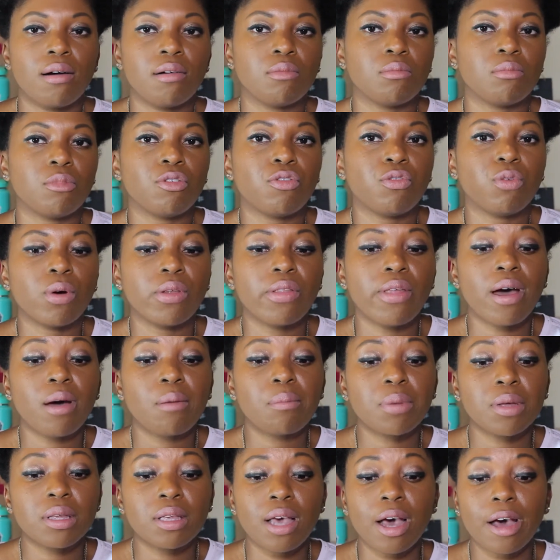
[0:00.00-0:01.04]
before
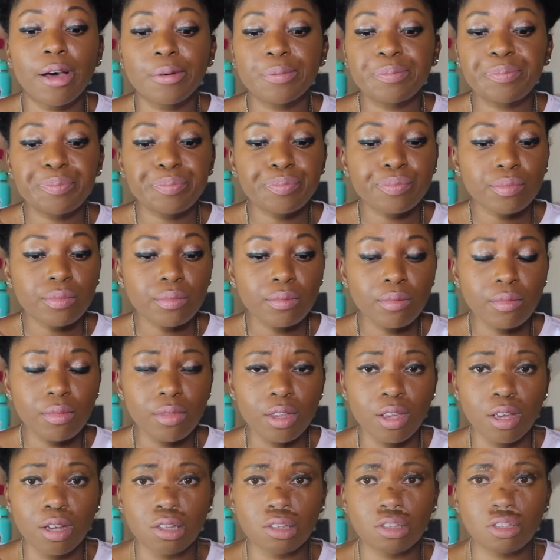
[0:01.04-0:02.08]
that. But yeah,
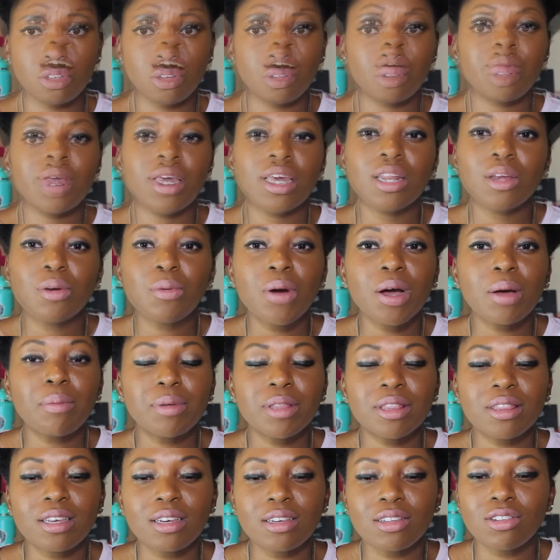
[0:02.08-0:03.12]
so anyway,
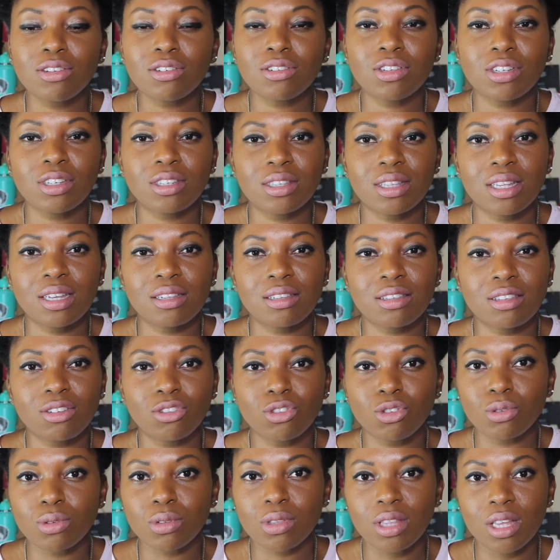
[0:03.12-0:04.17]
but these are just the
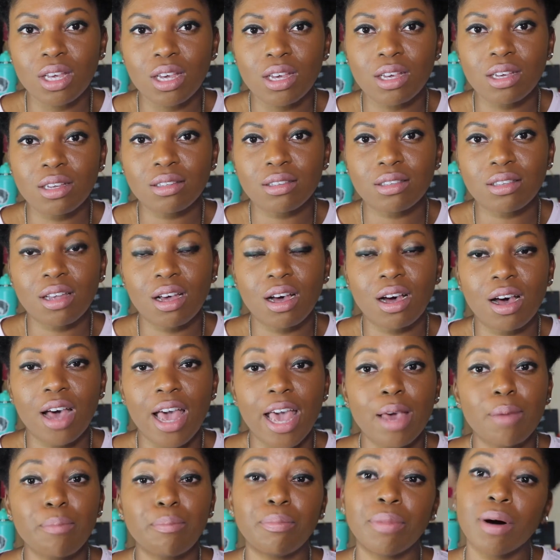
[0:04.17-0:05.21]
essential things.
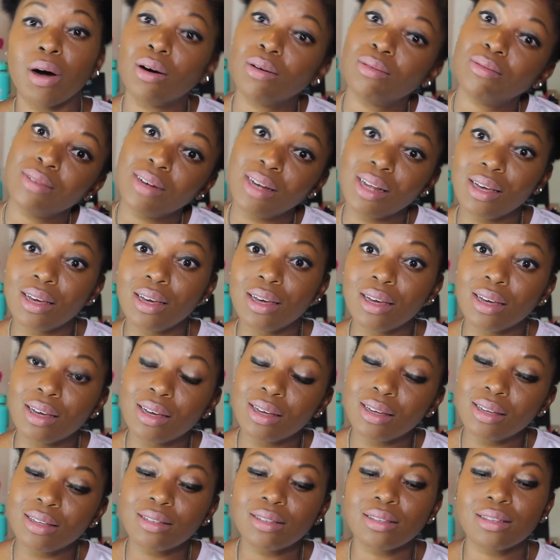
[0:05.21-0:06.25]
A
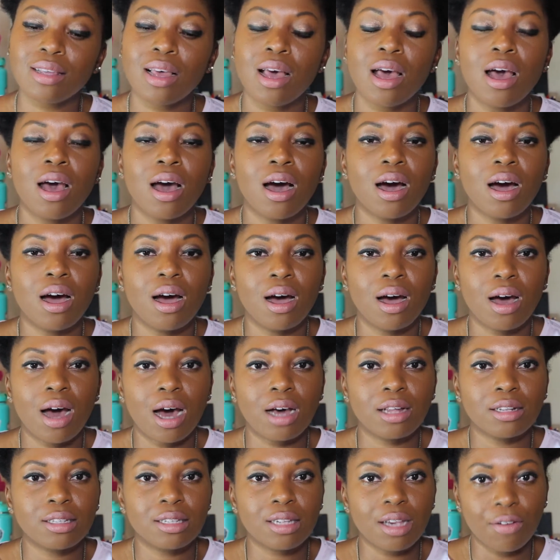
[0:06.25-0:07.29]
bonus,
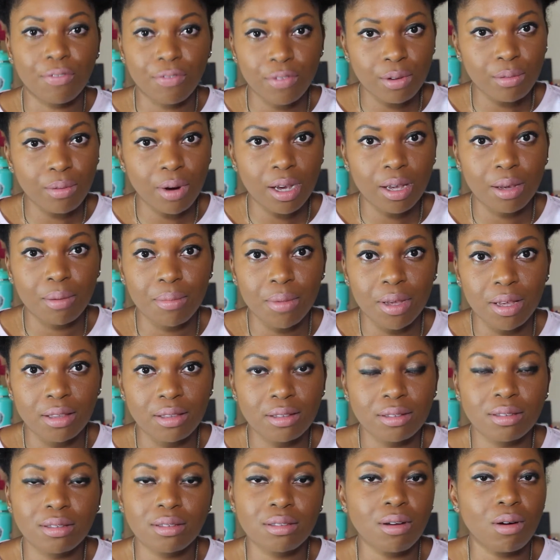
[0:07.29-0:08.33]
I definitely recommend,
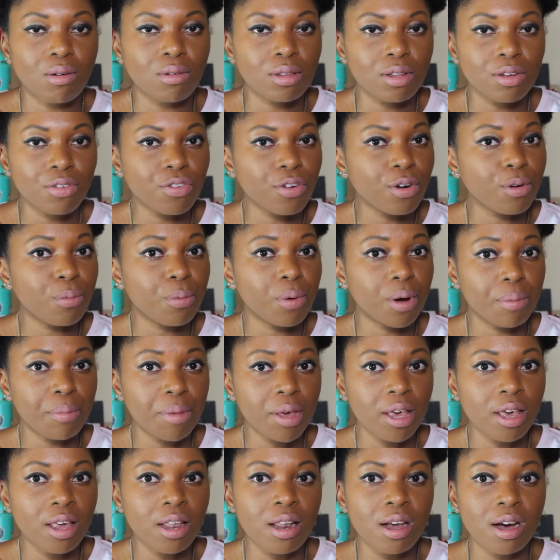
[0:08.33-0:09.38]
this is only for
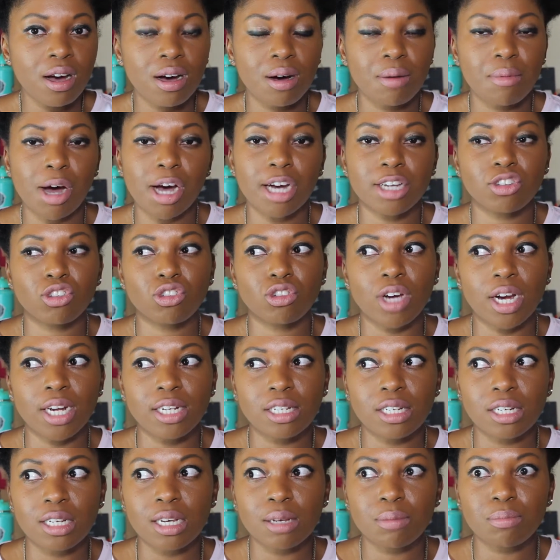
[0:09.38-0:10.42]
women. I tried
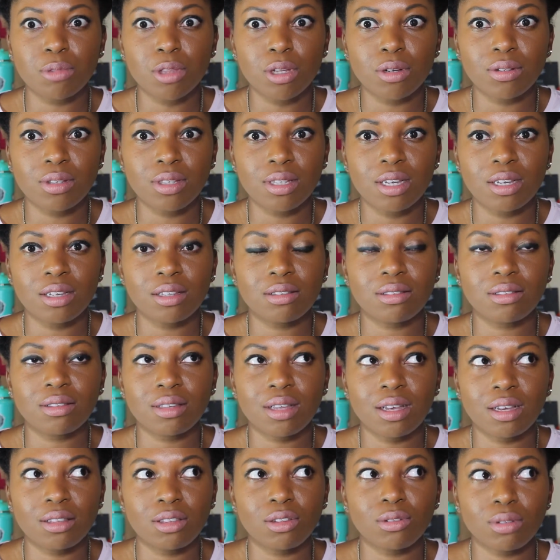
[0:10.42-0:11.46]
to keep those things
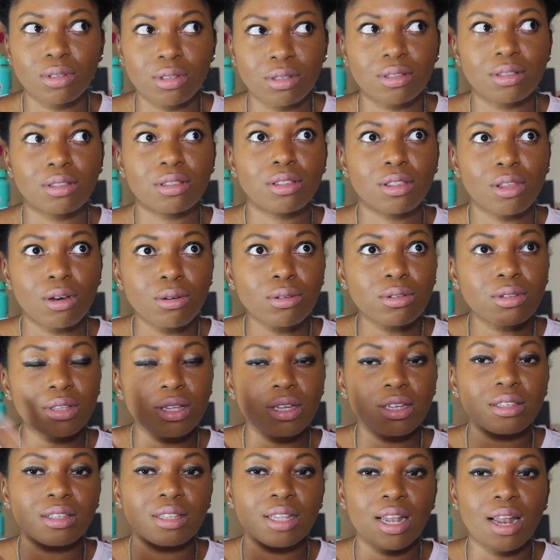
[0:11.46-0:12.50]

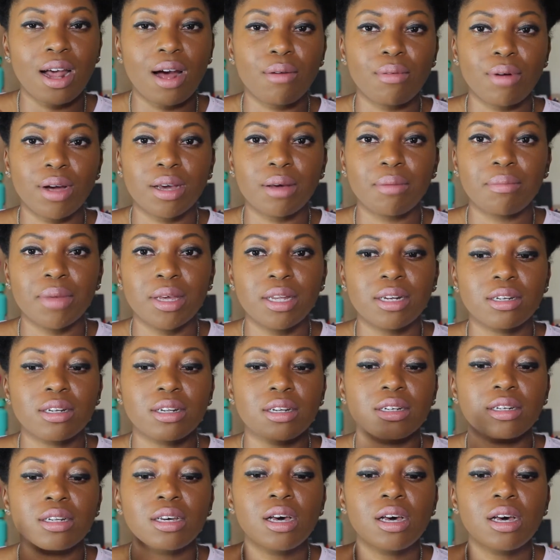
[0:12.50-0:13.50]
that I recommended